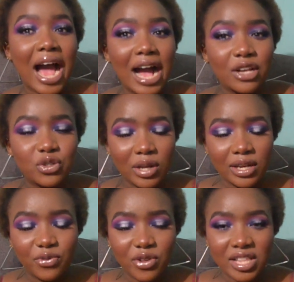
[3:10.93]

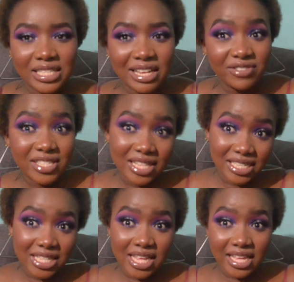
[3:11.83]
actually for the service
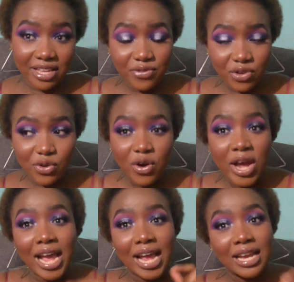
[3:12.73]
that they give you
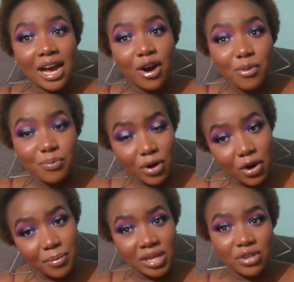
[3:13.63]
and how
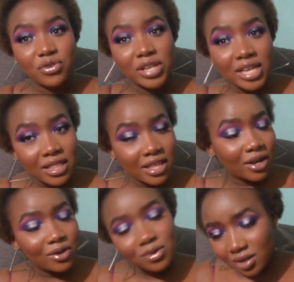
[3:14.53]
bomb and unique they
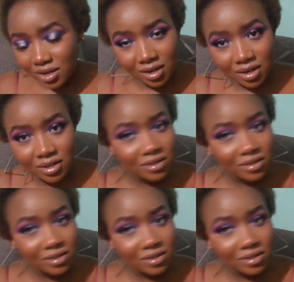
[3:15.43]
look